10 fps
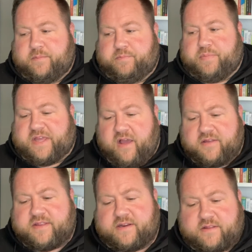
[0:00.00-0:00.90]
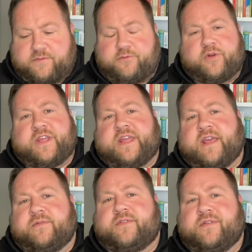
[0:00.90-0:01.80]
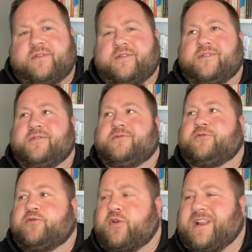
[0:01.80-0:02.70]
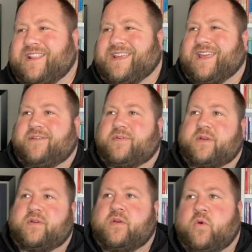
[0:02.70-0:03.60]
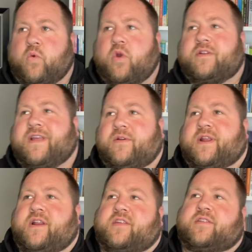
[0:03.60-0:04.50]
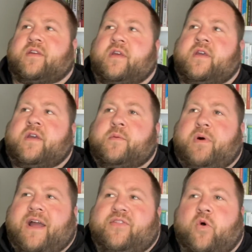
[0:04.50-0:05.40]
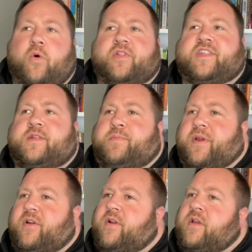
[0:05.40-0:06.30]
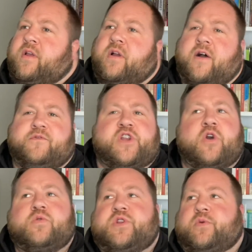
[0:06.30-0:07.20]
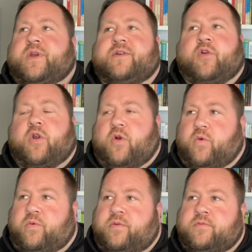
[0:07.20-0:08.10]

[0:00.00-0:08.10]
because it is a free gift, freely given, worked out in us by the Holy Spirit, of no doing of our own,